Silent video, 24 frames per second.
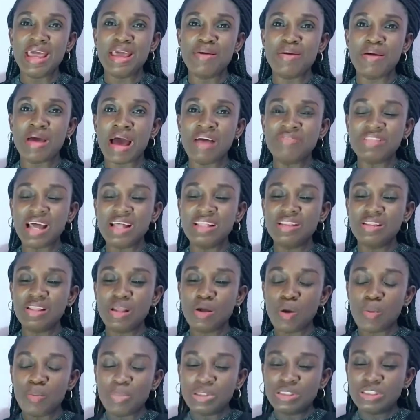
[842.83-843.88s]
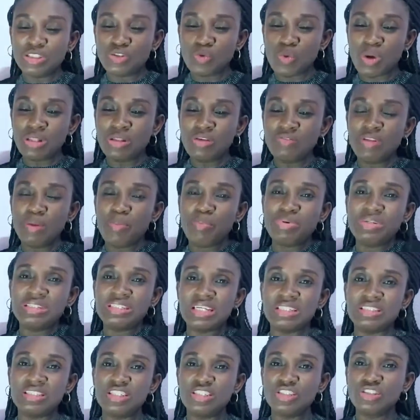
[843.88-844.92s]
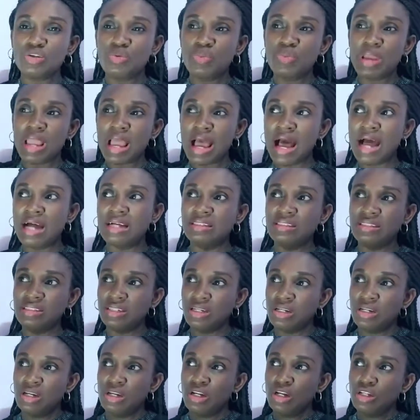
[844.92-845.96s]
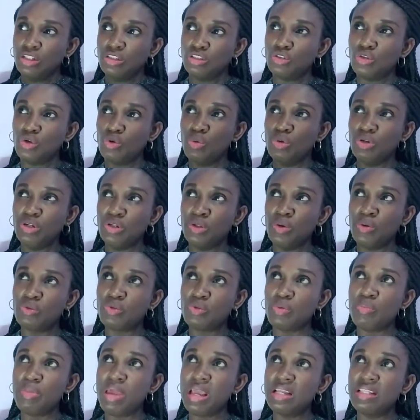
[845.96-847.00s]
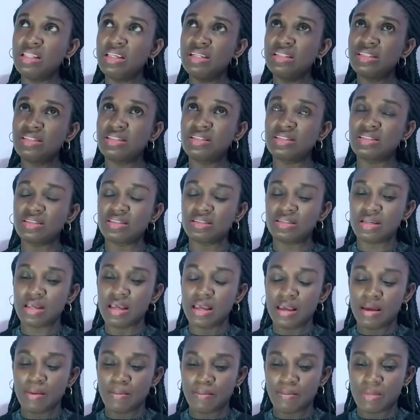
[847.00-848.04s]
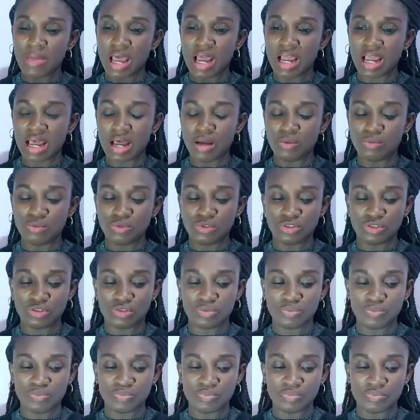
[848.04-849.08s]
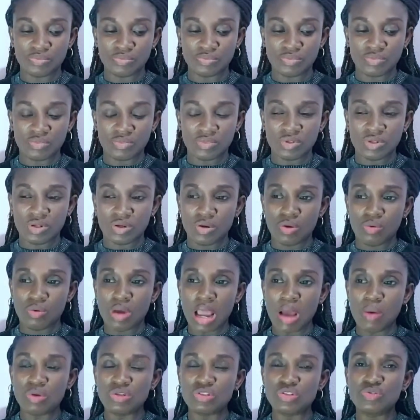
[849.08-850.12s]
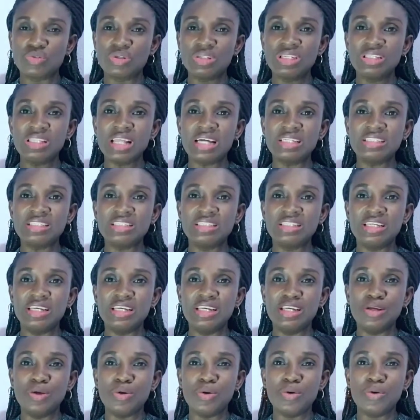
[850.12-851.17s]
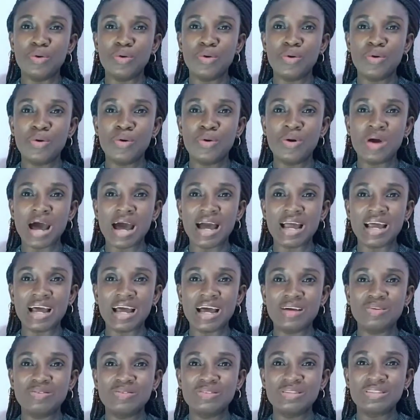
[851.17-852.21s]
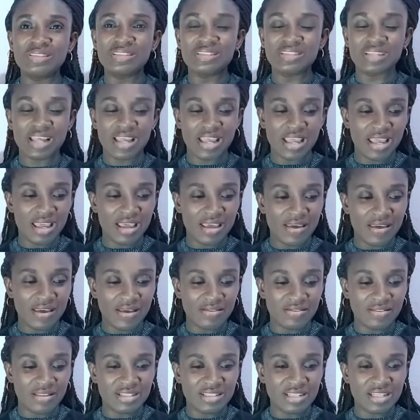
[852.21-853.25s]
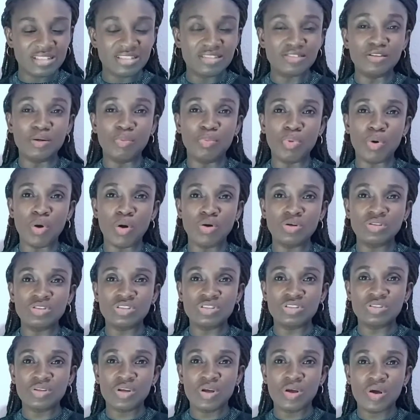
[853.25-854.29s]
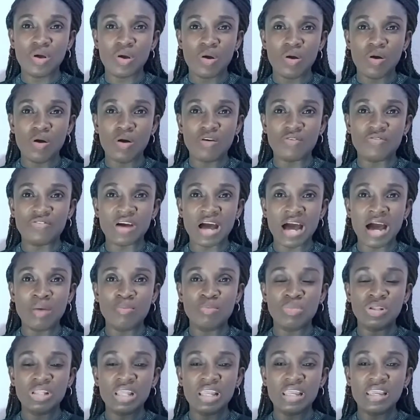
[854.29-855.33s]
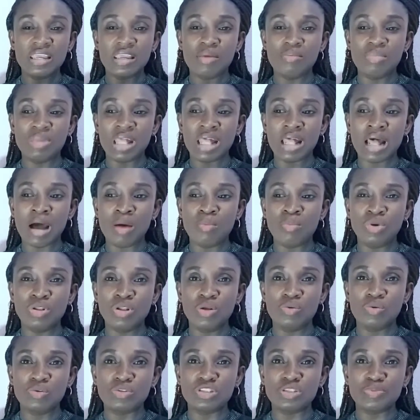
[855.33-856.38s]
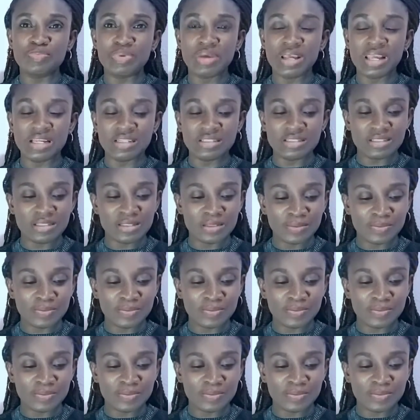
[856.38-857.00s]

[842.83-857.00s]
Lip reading: after the competition, one of the presentation we had to make this account, I was reading at the whole accounts details, the report of how money came in and how money was spent,